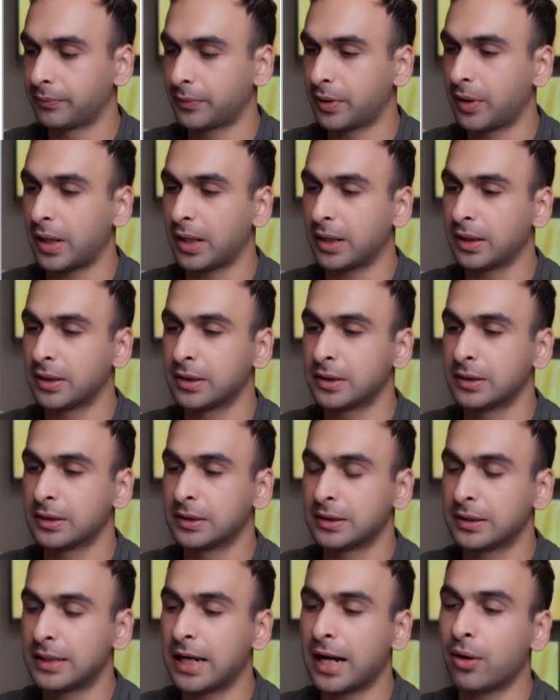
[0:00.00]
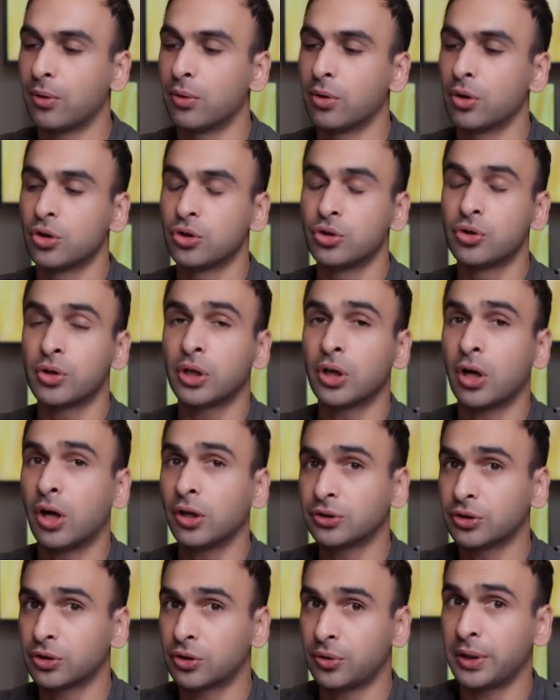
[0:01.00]
All right. Now, you can
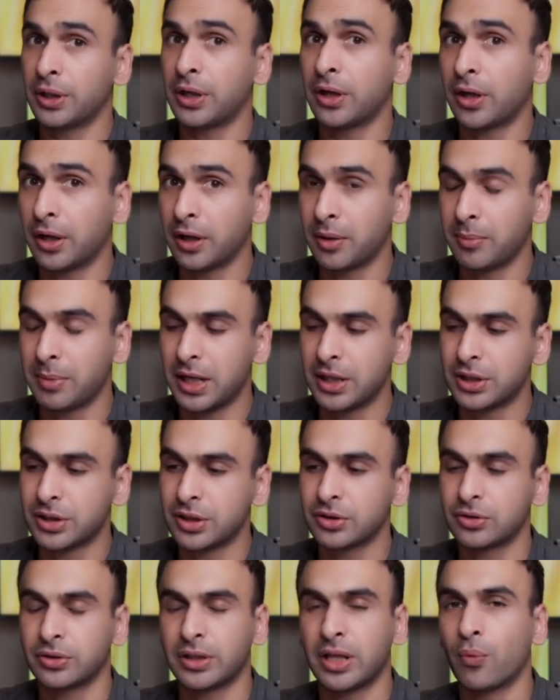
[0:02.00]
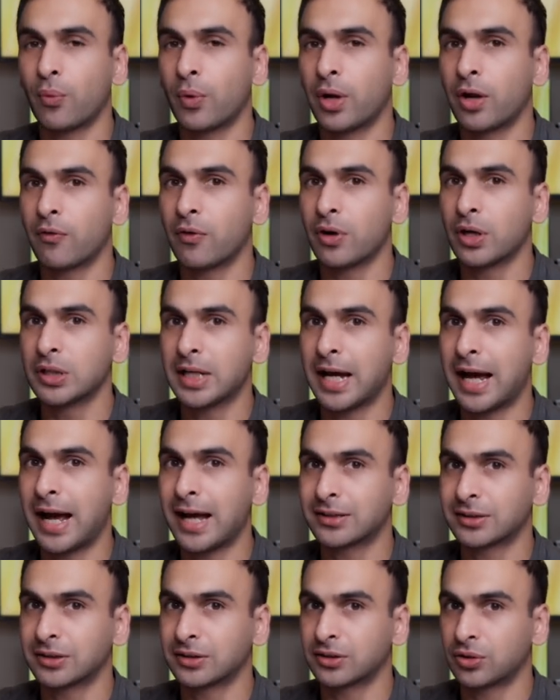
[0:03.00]
also create an automation so that whenever a
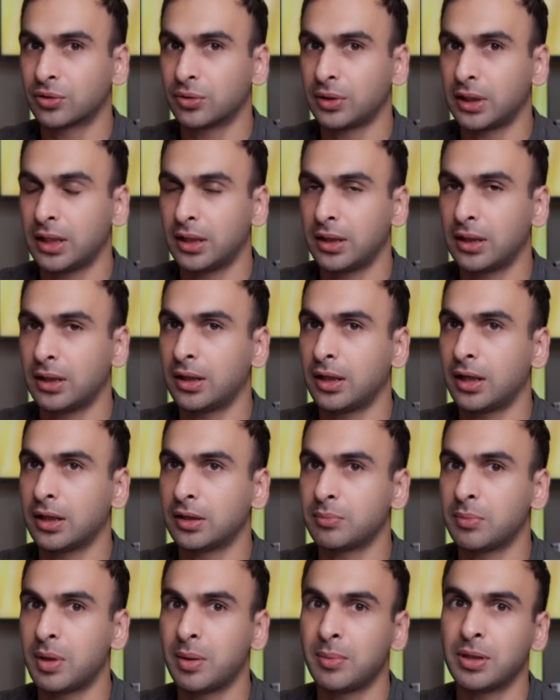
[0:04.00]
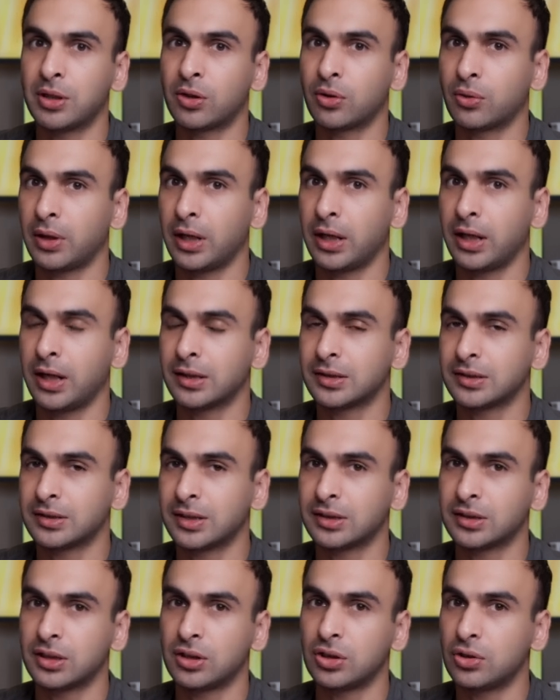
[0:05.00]
task is created, it
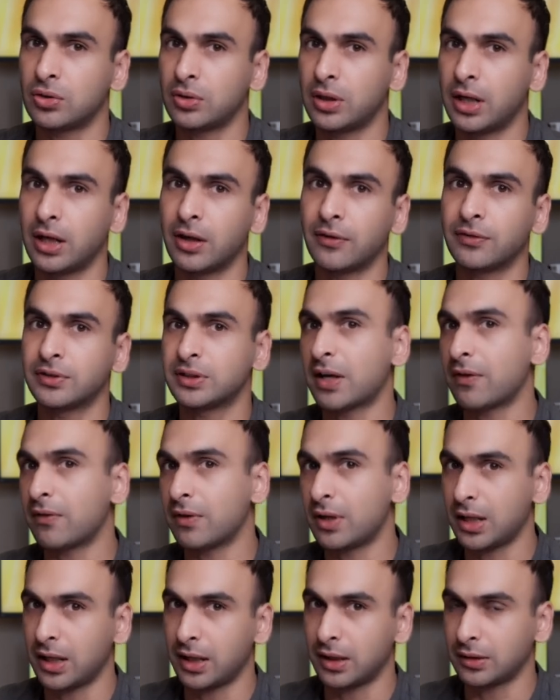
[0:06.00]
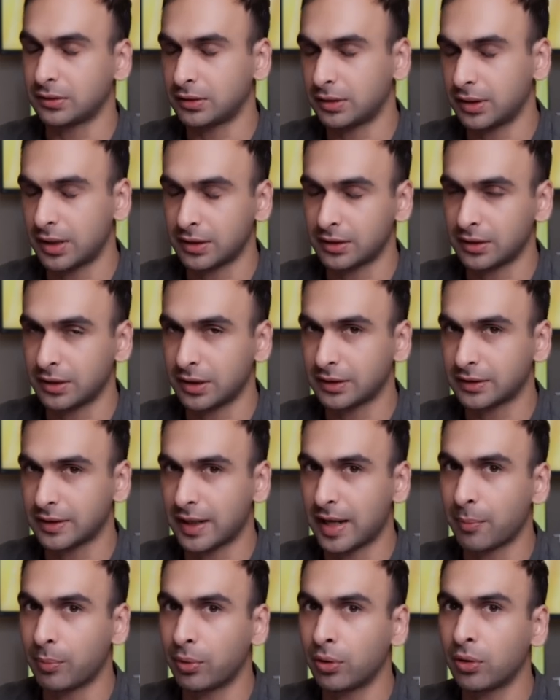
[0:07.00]
sets a due date of 7 days as an
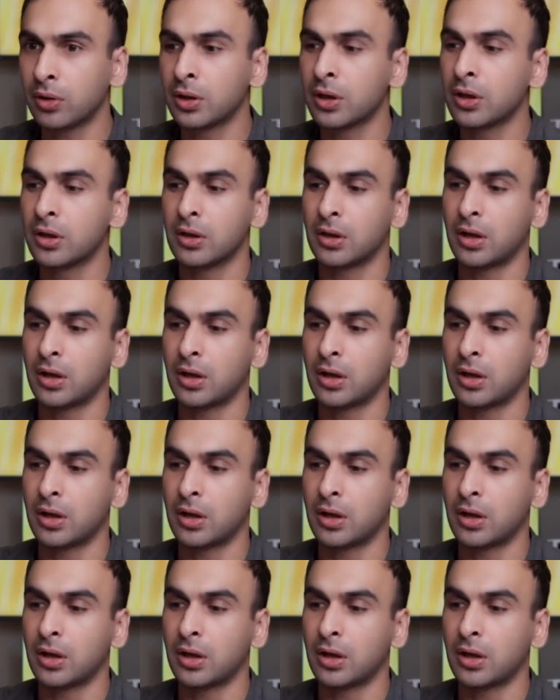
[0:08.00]
example.